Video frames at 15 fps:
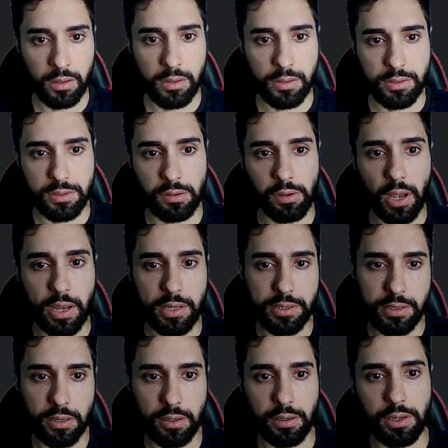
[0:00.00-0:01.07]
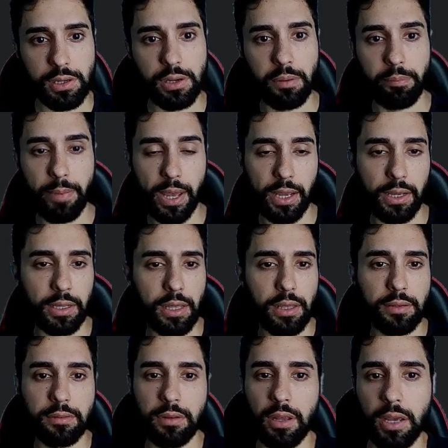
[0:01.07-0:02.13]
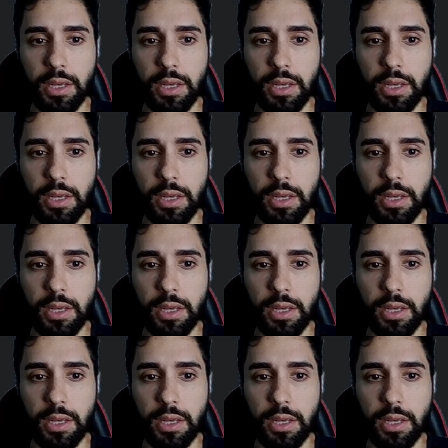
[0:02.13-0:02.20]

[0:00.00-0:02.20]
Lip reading: So guys, here I'm back again,